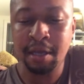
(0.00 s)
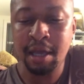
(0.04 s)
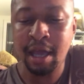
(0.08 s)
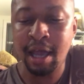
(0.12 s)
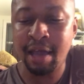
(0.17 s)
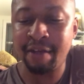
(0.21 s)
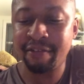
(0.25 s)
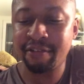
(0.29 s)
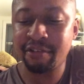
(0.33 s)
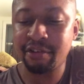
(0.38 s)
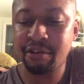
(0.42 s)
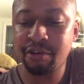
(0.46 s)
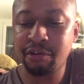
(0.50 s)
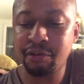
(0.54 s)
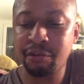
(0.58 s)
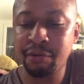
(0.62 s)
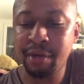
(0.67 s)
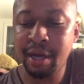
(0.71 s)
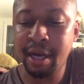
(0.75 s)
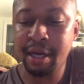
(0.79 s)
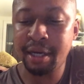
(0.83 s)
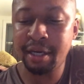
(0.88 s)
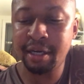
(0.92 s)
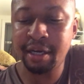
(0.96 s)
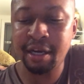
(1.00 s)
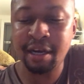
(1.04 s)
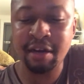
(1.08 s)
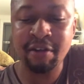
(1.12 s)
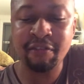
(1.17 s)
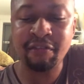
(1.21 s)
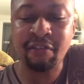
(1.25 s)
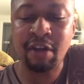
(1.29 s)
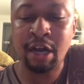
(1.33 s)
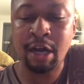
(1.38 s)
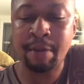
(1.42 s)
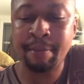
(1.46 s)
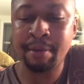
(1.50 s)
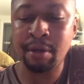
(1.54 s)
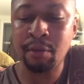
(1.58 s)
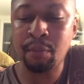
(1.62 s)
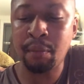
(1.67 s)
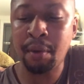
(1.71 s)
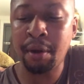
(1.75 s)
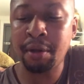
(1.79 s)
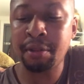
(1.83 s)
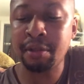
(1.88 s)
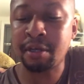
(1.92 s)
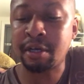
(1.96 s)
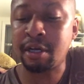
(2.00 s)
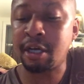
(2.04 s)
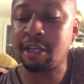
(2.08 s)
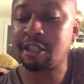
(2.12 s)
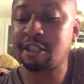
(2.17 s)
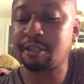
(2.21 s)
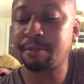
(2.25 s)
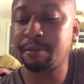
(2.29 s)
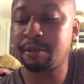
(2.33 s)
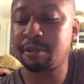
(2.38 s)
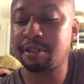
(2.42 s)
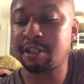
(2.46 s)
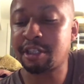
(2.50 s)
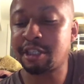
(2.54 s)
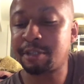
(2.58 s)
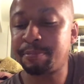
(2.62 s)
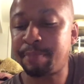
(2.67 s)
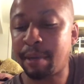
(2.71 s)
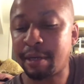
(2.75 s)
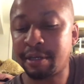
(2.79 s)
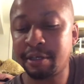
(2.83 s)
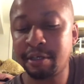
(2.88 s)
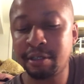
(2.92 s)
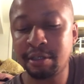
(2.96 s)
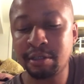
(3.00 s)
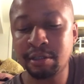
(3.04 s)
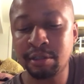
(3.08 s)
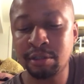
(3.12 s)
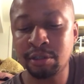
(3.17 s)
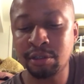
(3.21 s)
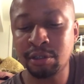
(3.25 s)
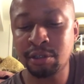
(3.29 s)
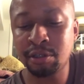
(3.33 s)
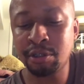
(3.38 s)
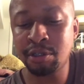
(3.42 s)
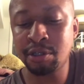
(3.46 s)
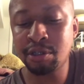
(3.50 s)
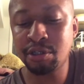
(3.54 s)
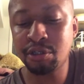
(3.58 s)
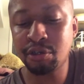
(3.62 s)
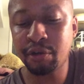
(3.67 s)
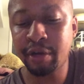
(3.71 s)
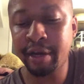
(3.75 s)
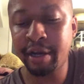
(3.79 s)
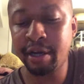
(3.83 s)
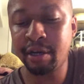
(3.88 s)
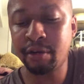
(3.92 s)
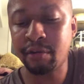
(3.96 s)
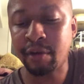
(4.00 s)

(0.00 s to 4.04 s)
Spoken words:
have created an environment wherein the customers expecting to learn trade,